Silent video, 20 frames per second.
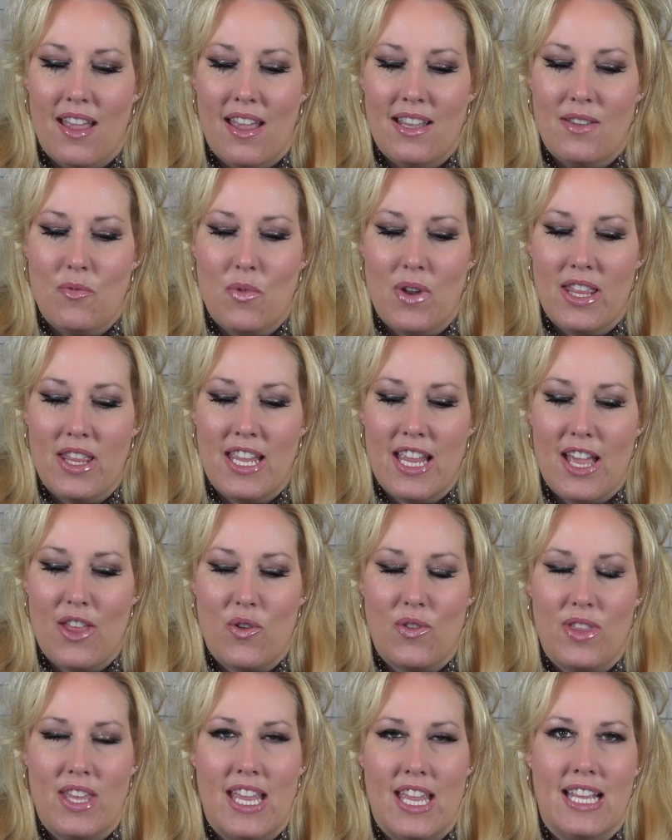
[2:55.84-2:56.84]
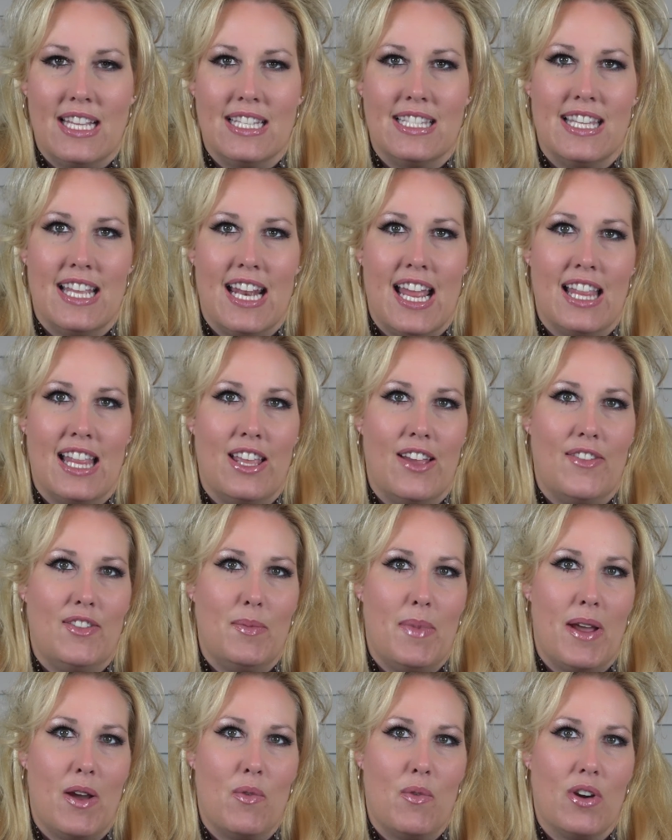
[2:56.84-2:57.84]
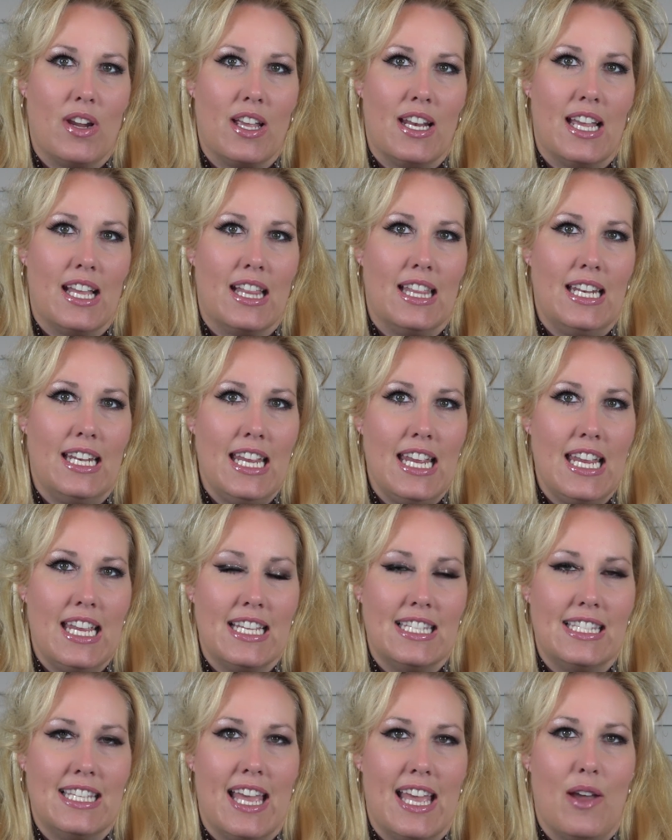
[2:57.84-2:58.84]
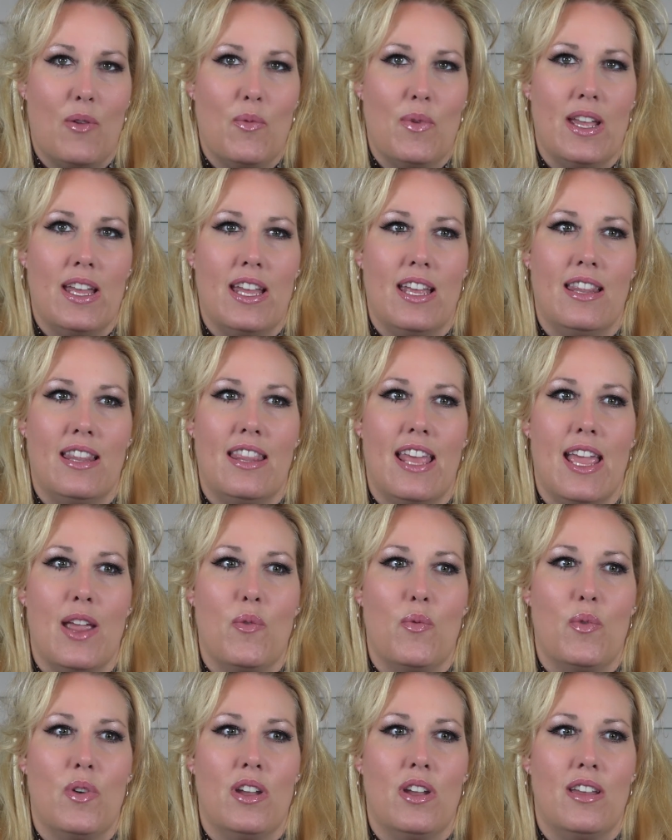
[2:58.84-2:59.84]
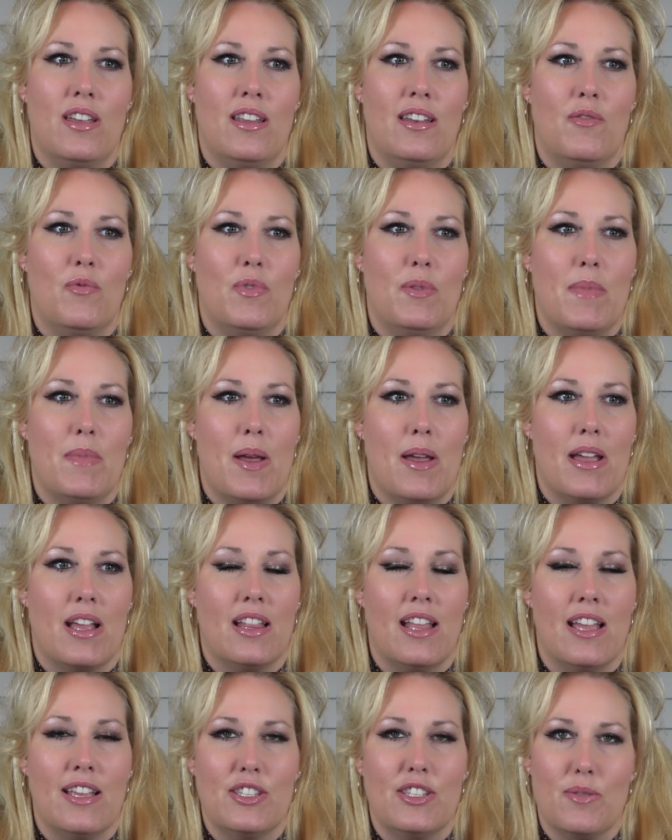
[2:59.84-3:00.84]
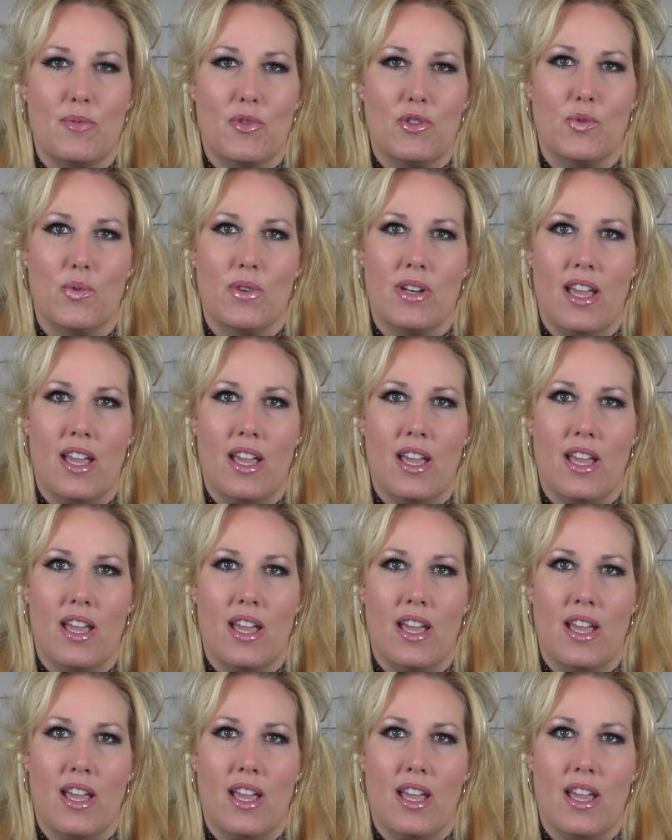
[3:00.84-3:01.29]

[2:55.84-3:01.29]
one of the other things that I loved about working at Clinique is that when my customers would